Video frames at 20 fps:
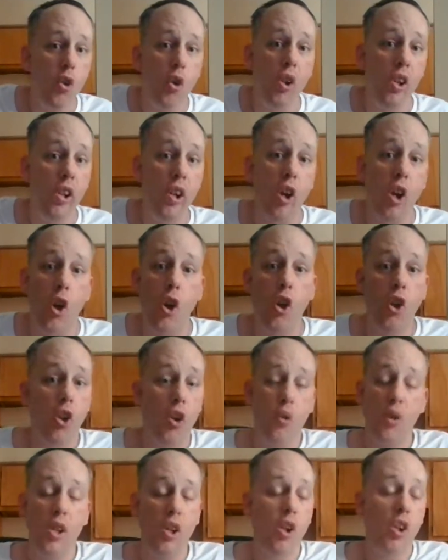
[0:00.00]

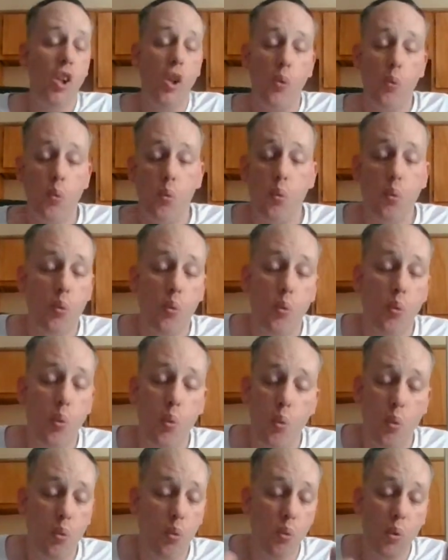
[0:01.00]

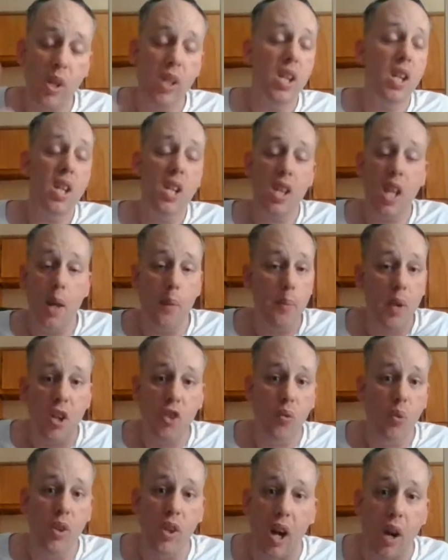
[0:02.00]
Really that
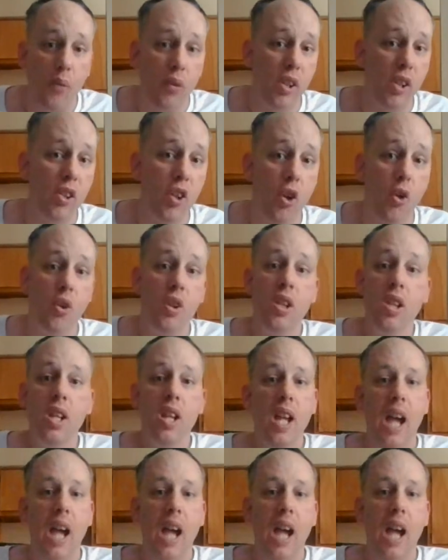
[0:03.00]
much, which I really don't.